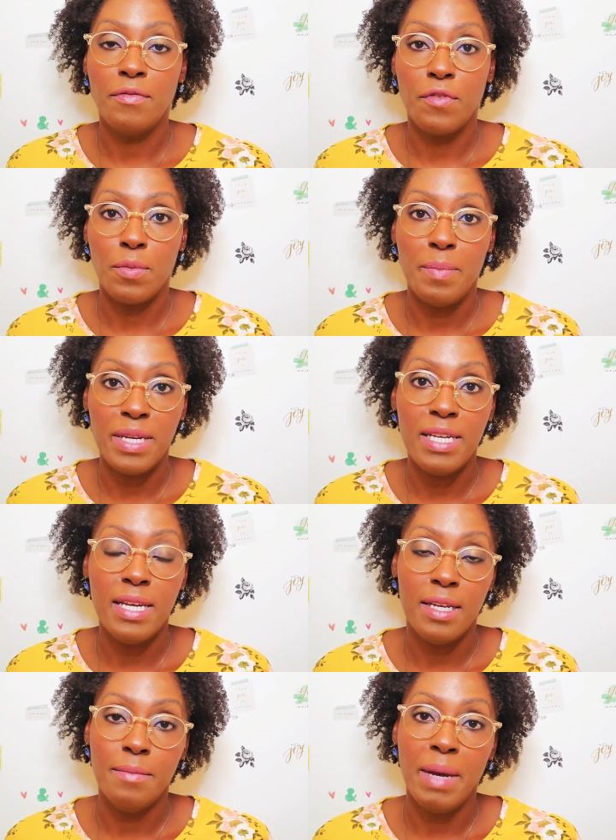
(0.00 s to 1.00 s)
for
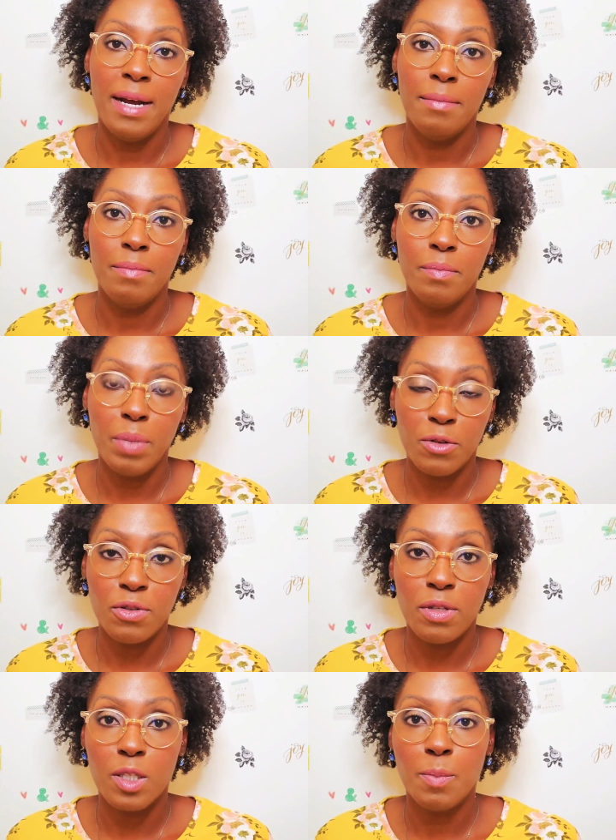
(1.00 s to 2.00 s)
me and my
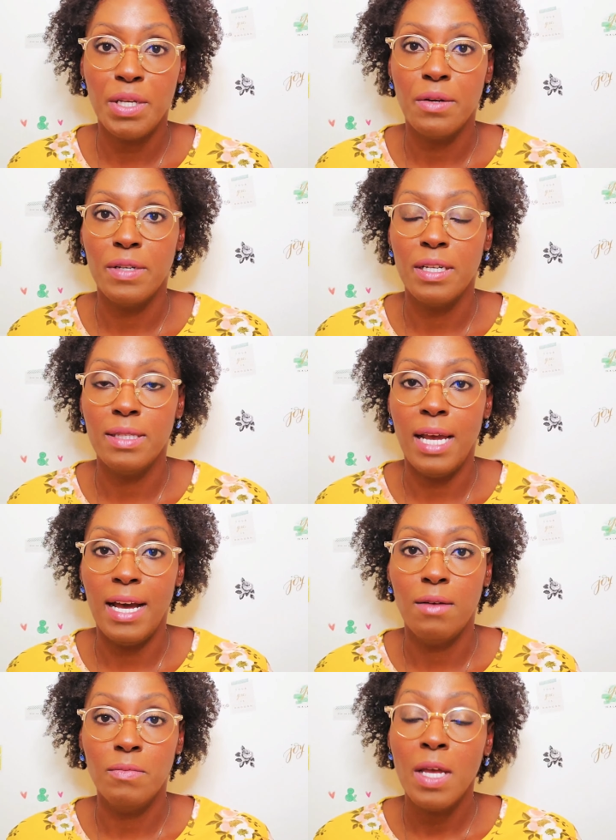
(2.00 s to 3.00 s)
personal experience,
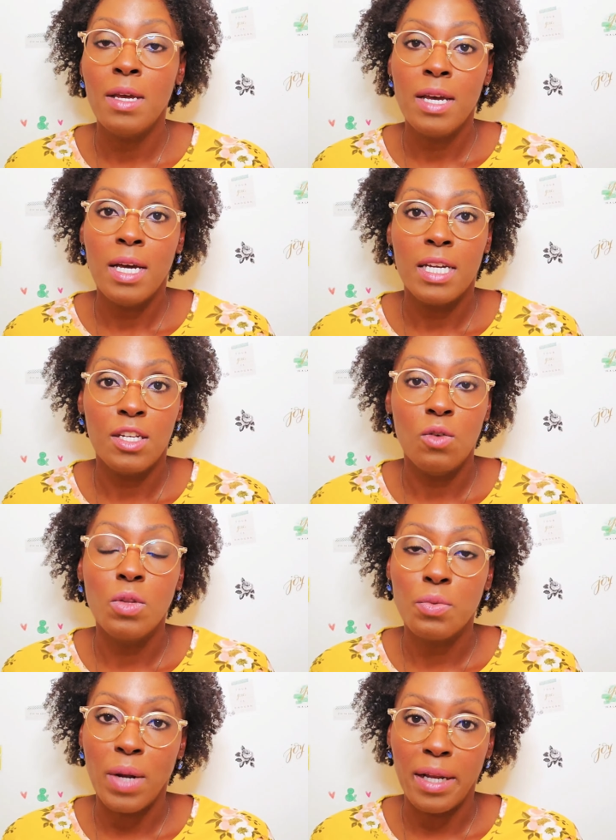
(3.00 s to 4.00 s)
I can
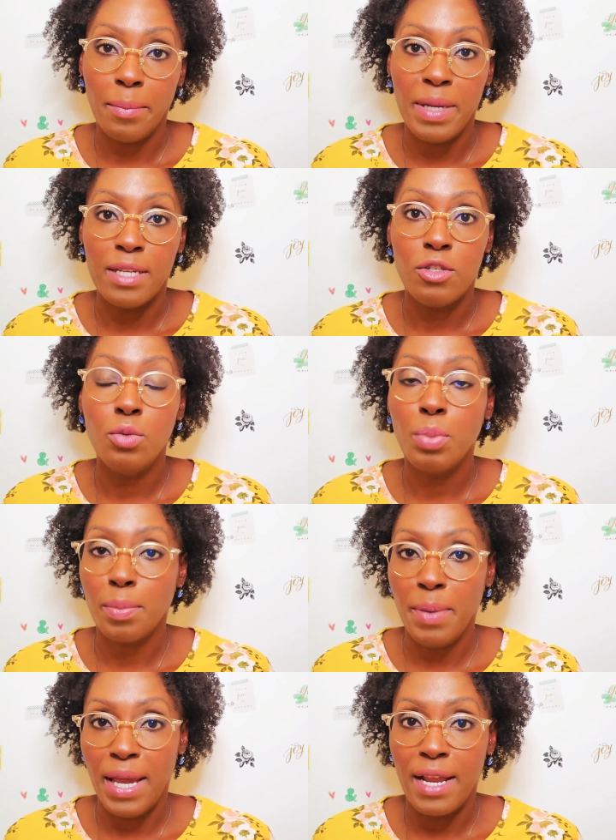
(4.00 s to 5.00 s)
only recommend to
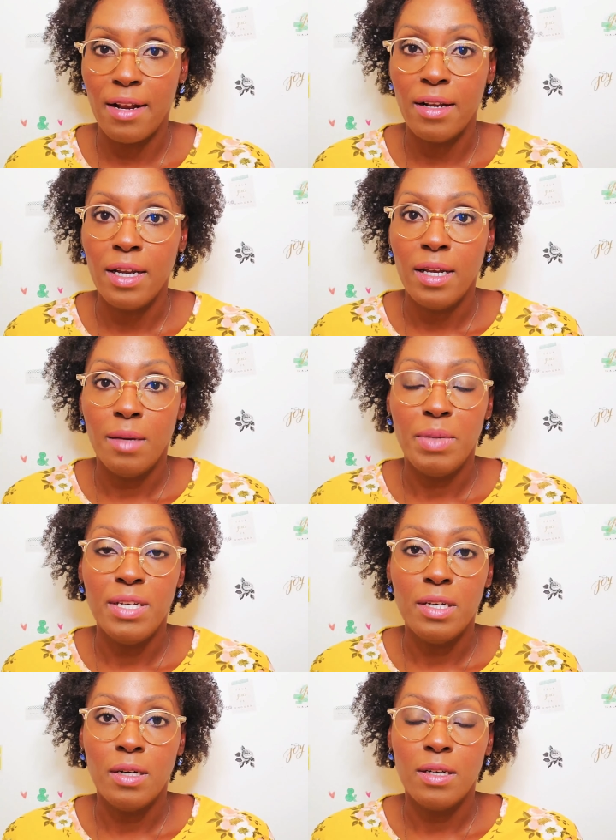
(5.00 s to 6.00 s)
prepare,
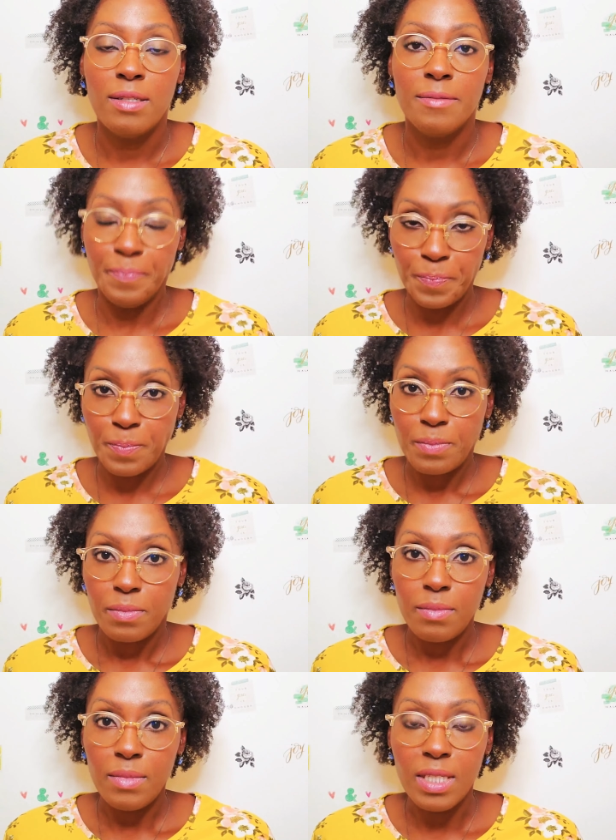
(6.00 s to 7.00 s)
because
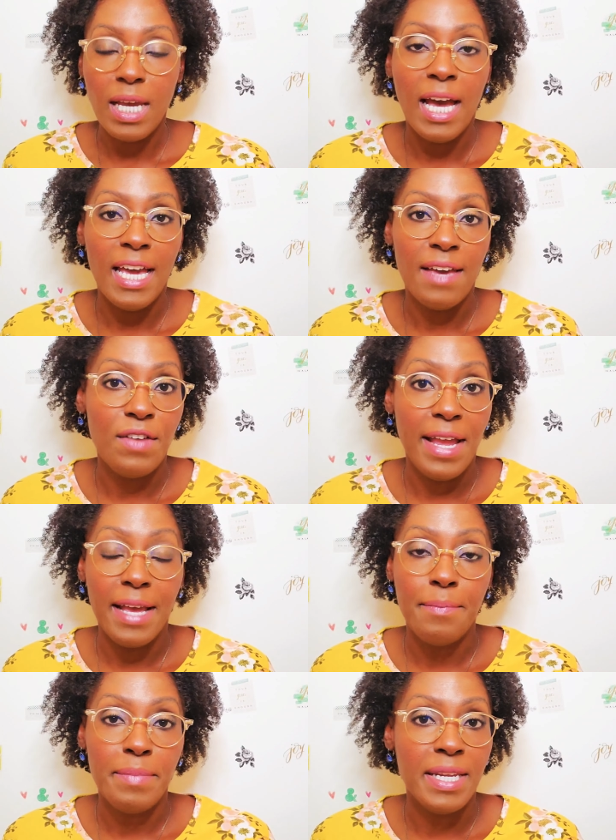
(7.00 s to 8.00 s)
I haven't
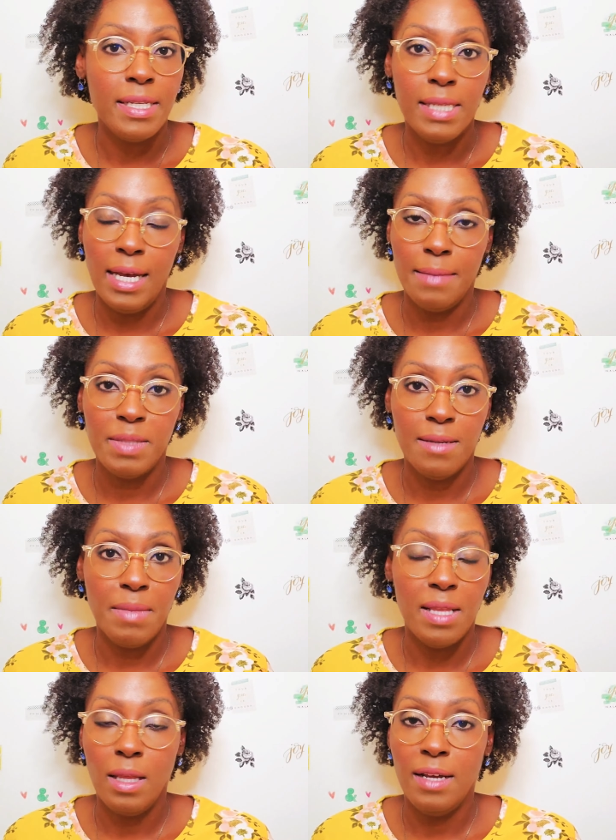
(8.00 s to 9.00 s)
had many times in
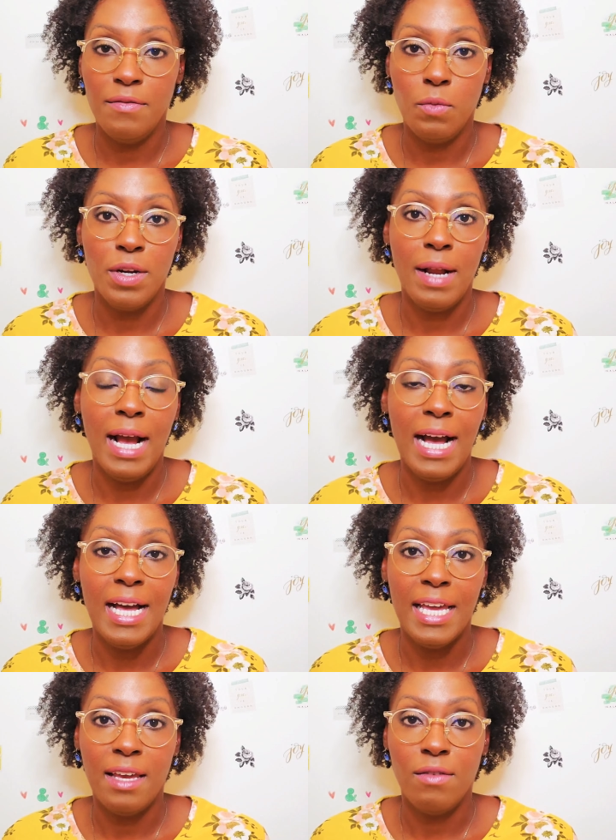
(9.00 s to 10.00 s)
my life where
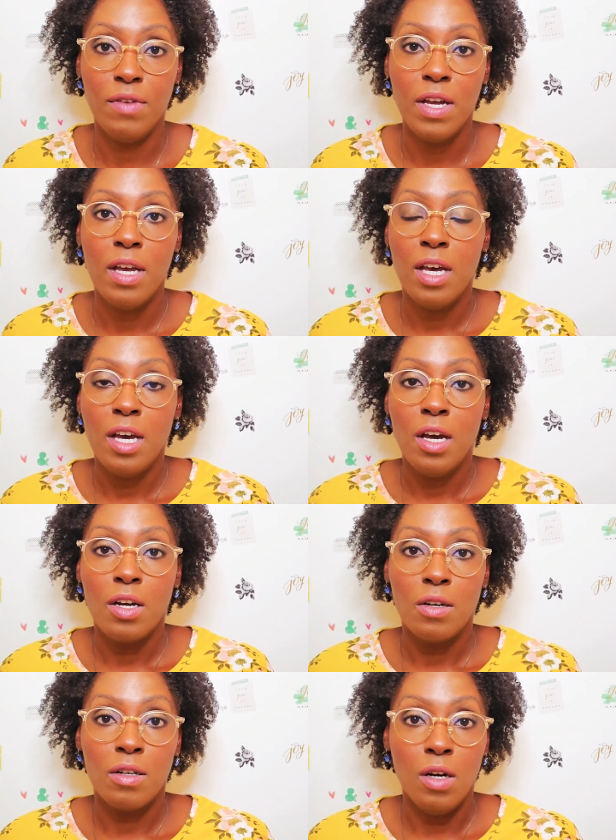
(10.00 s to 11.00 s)
I have
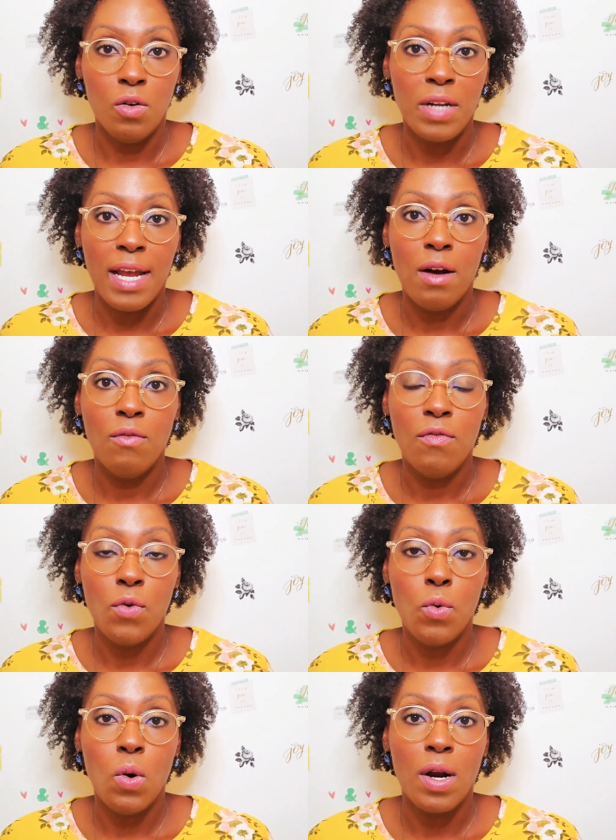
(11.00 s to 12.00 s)
gone out
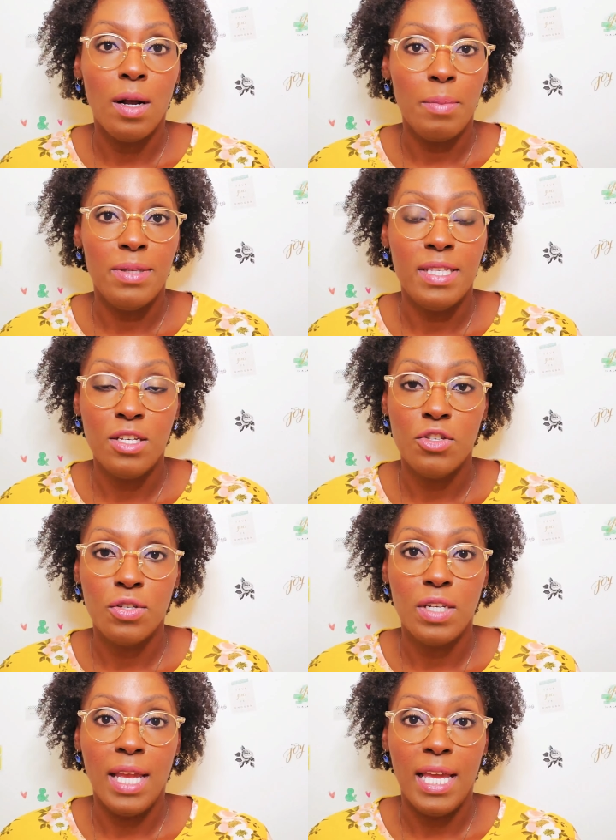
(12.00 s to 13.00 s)
for a position
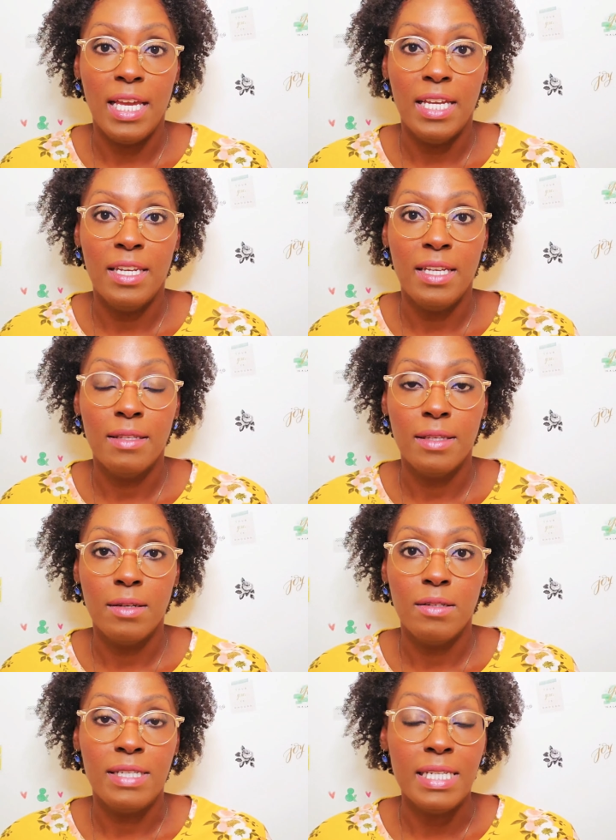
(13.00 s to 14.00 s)

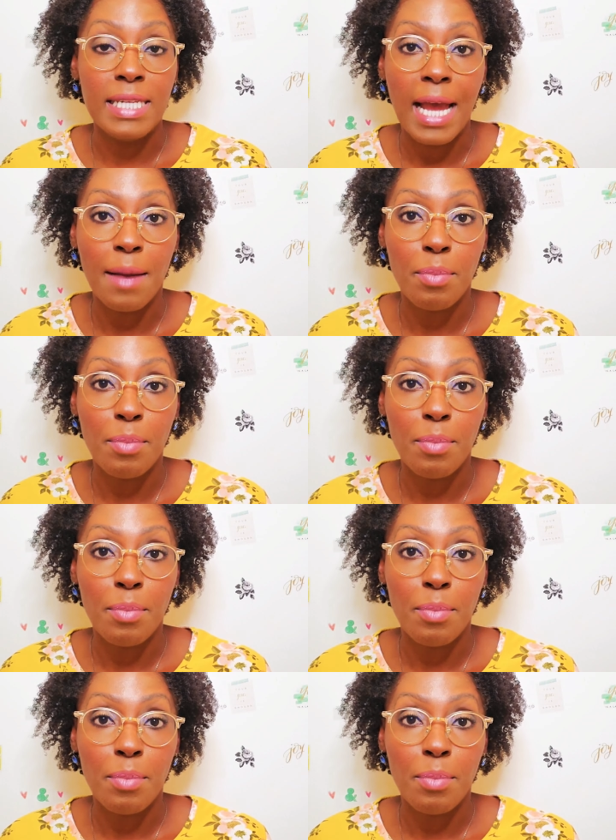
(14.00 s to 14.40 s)
and did not